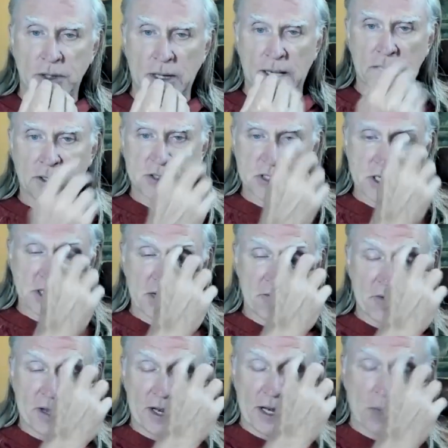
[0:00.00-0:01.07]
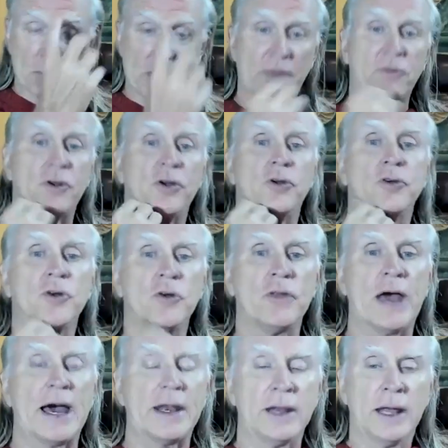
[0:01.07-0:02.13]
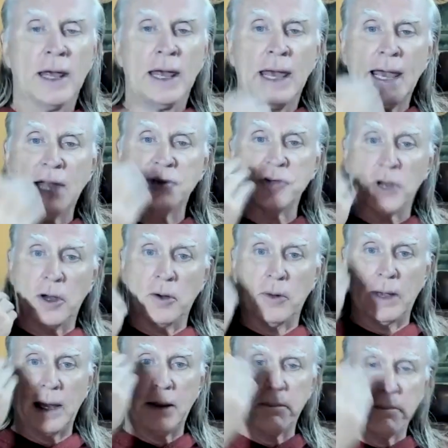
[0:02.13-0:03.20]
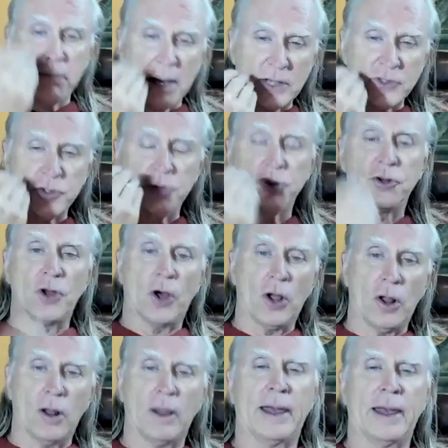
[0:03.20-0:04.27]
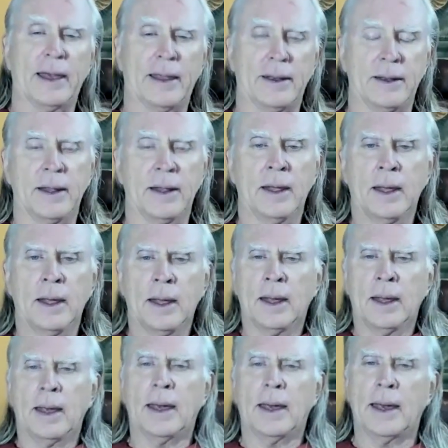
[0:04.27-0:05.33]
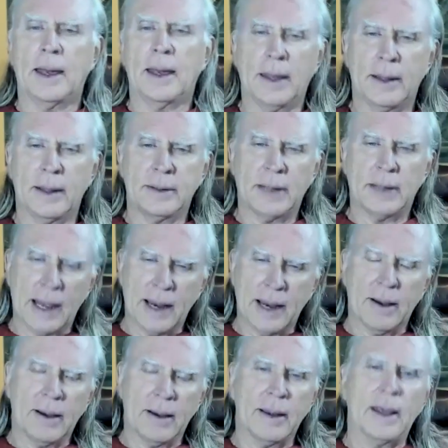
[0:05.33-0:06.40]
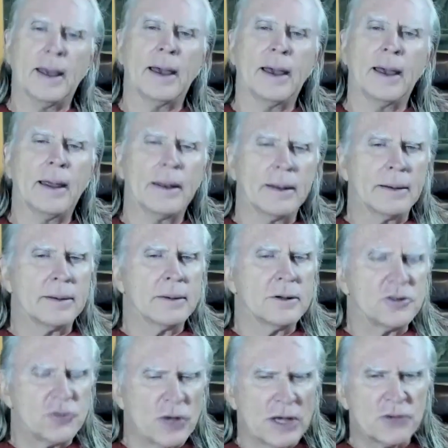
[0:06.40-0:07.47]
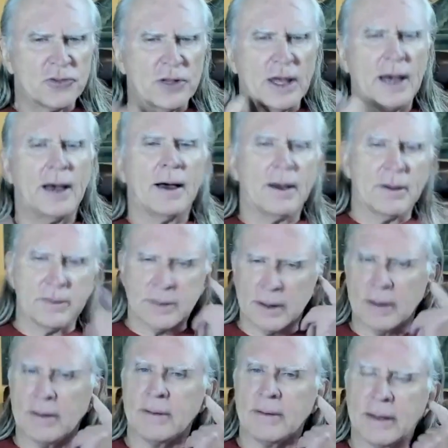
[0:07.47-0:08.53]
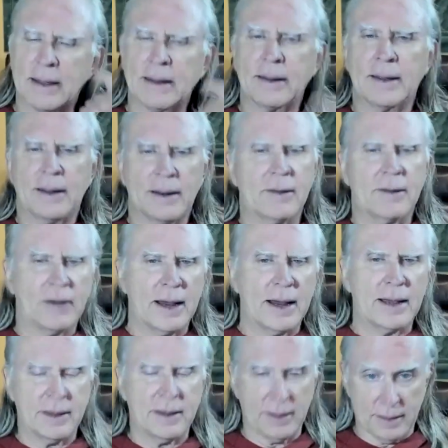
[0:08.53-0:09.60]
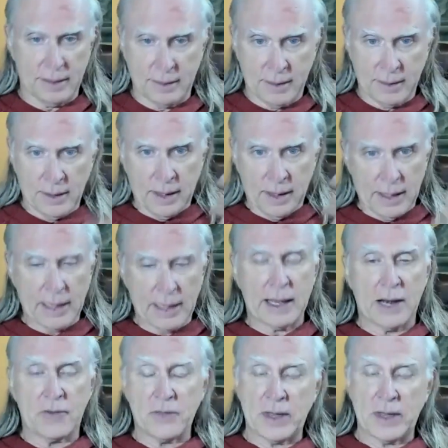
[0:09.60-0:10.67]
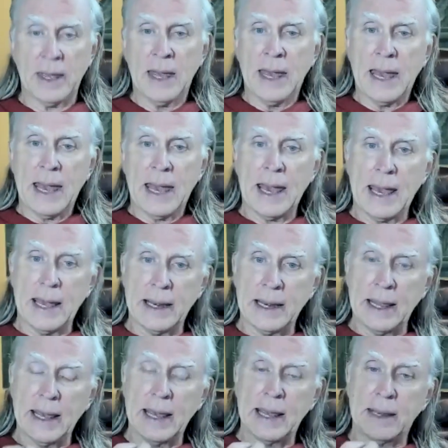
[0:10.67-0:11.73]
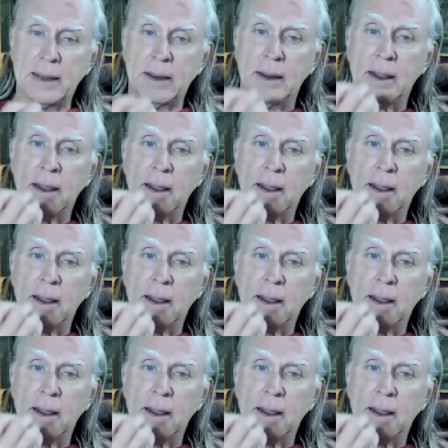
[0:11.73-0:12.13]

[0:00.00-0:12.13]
uh, significantly whenever you do that, and so it makes you dull and and tired and stressed out, and you get kind of cranky and that kind of thing. And it